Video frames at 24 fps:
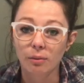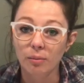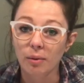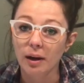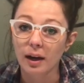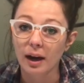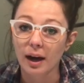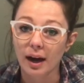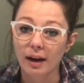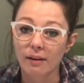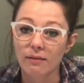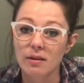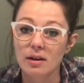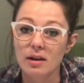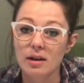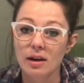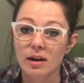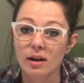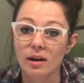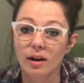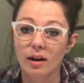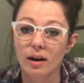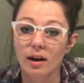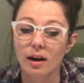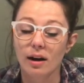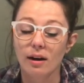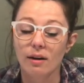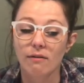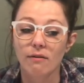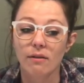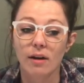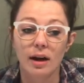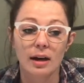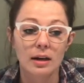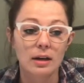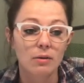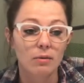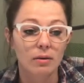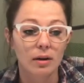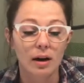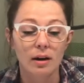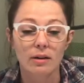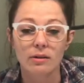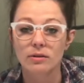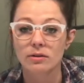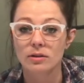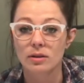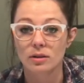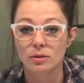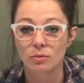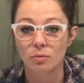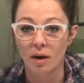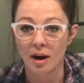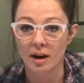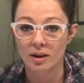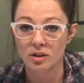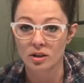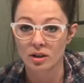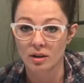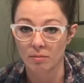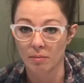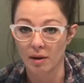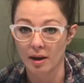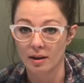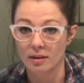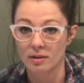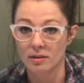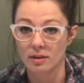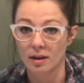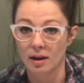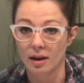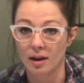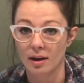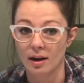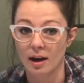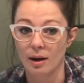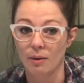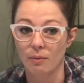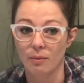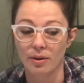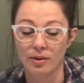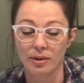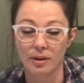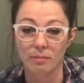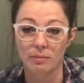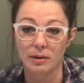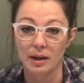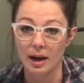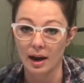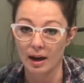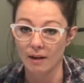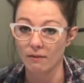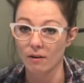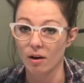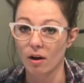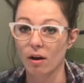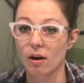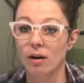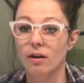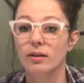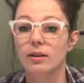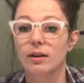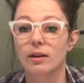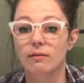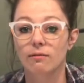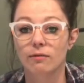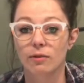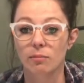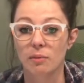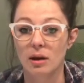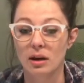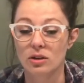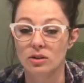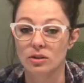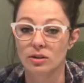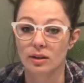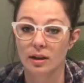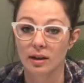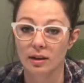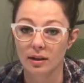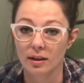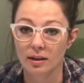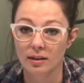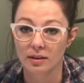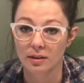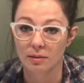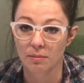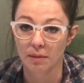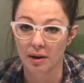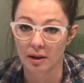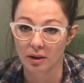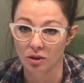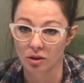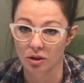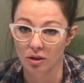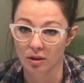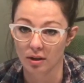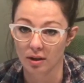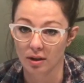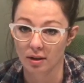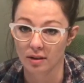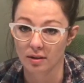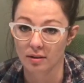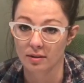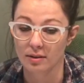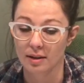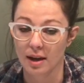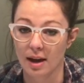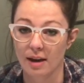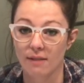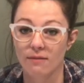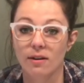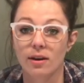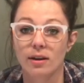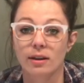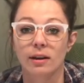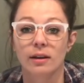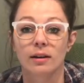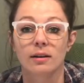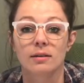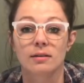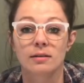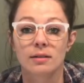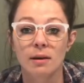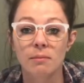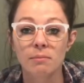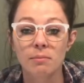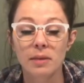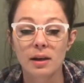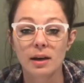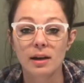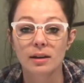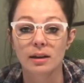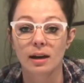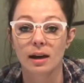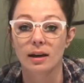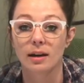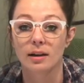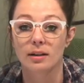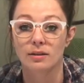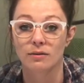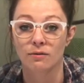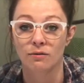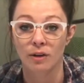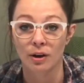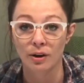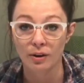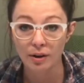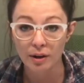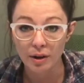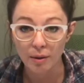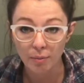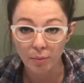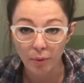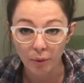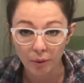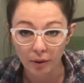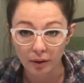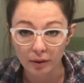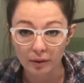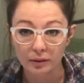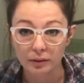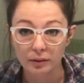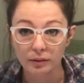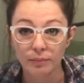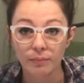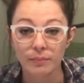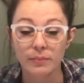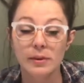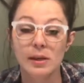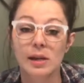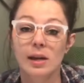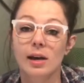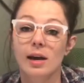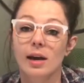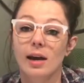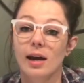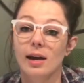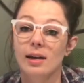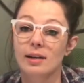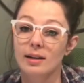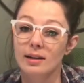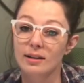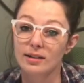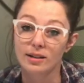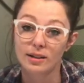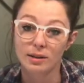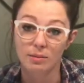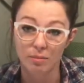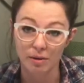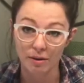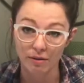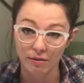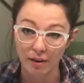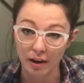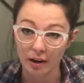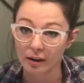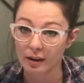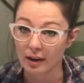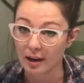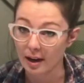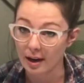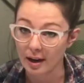want to have in here. If anyone else is watching my son, I want them to have all the information they need to make sure he is safe, and that is something that is very important and needs to be very